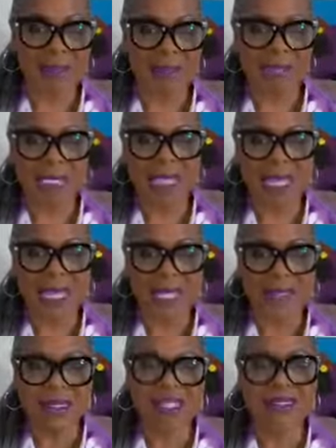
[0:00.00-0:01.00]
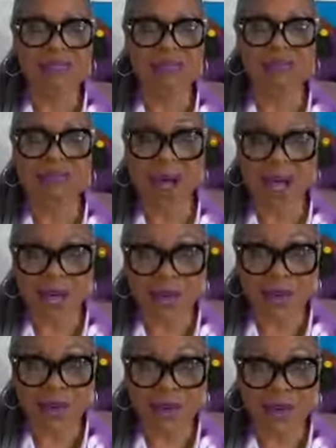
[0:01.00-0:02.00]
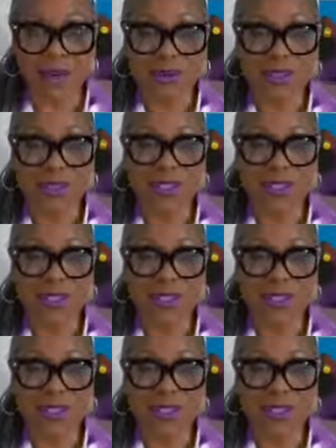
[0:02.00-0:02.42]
begins to follow